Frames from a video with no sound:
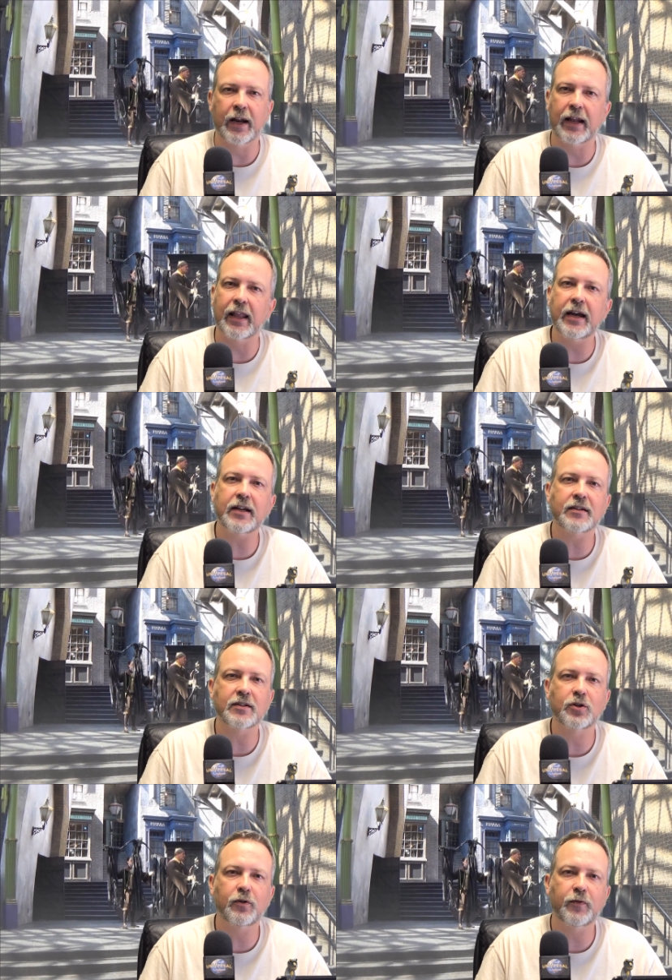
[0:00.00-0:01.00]
I like it to
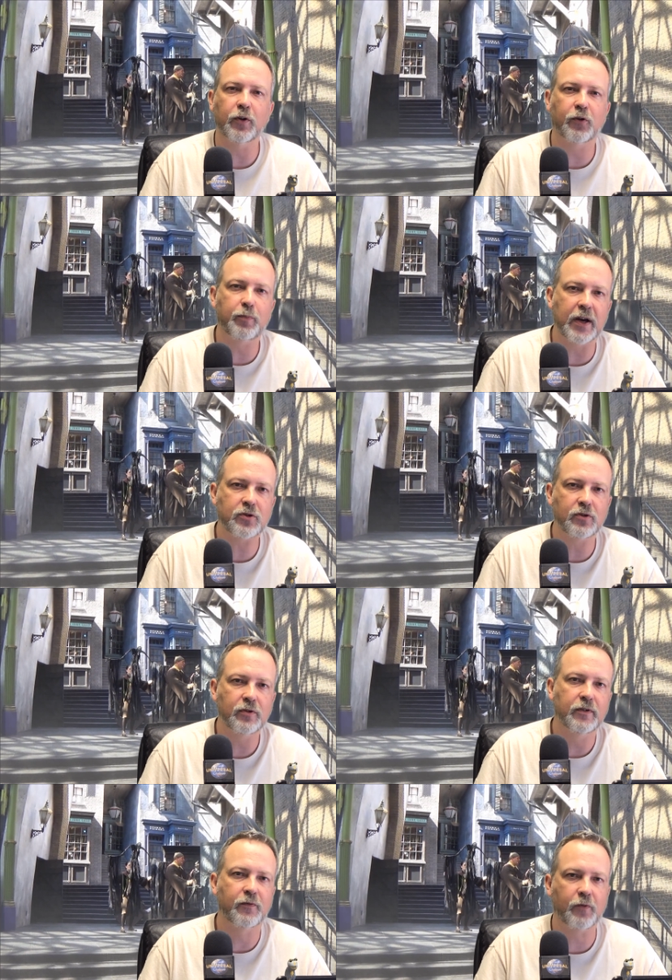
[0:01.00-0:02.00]
still feel special,
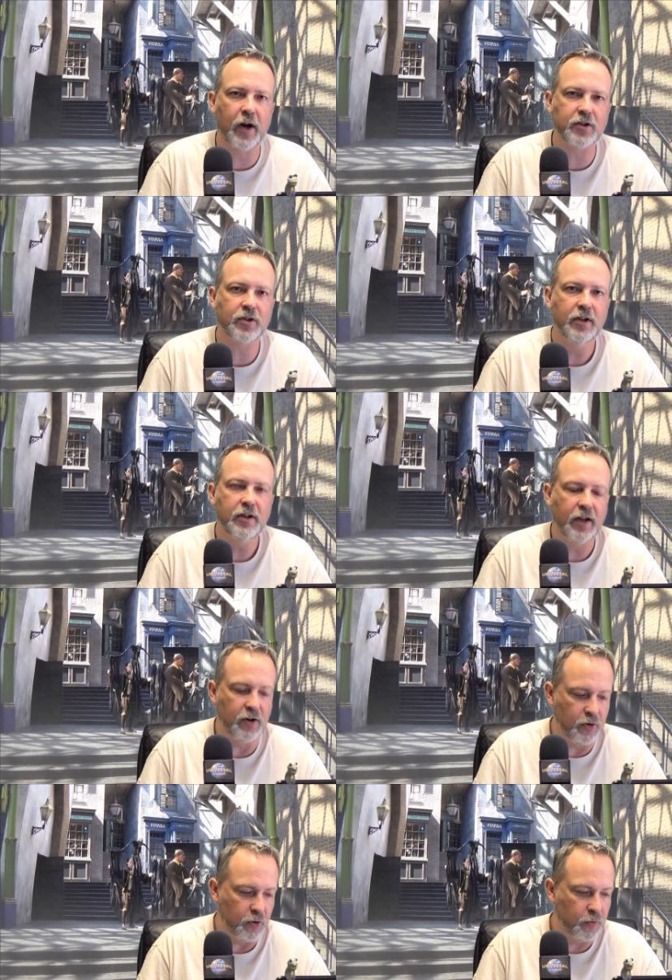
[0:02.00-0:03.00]
fresh,
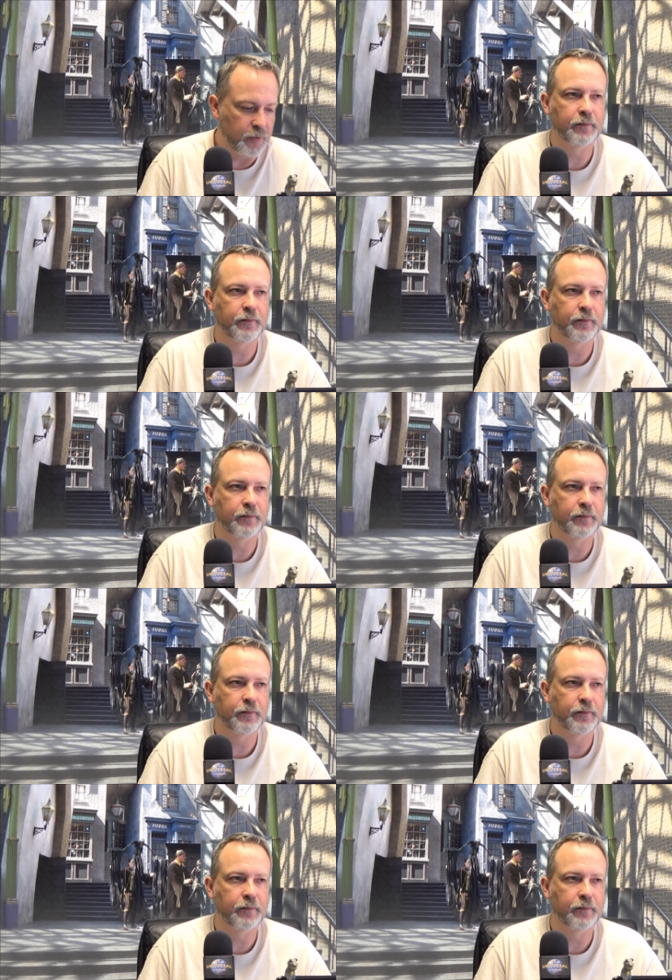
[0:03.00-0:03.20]
and new.